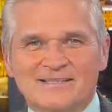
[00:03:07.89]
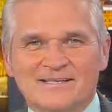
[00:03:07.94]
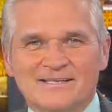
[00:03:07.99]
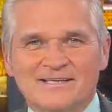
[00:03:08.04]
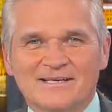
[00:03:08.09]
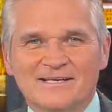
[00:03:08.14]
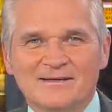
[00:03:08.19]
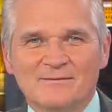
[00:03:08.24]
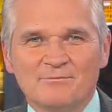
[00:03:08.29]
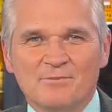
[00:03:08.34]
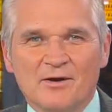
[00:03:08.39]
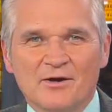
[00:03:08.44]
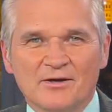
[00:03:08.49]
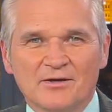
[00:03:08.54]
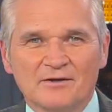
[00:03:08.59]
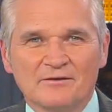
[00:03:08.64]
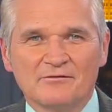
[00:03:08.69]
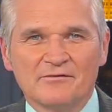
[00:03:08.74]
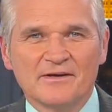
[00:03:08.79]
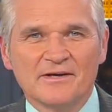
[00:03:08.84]
And
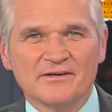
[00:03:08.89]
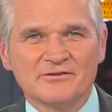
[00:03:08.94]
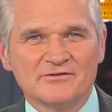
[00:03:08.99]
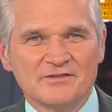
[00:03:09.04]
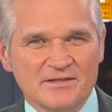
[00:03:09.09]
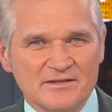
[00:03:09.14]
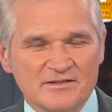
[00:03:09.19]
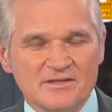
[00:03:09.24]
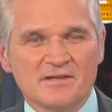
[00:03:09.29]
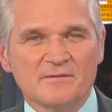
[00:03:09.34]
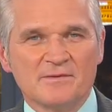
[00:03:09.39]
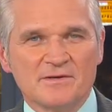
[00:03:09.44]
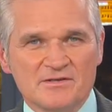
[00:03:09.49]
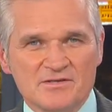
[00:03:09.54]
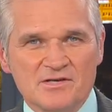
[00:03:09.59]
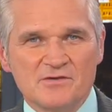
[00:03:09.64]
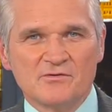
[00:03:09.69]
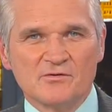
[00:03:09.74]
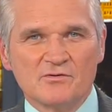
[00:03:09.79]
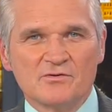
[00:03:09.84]
Parker figures into the
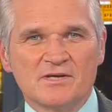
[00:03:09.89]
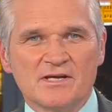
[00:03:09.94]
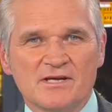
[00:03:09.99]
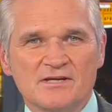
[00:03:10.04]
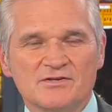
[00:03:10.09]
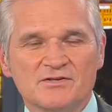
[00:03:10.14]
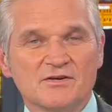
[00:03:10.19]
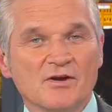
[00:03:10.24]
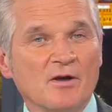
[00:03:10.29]
pitching rotation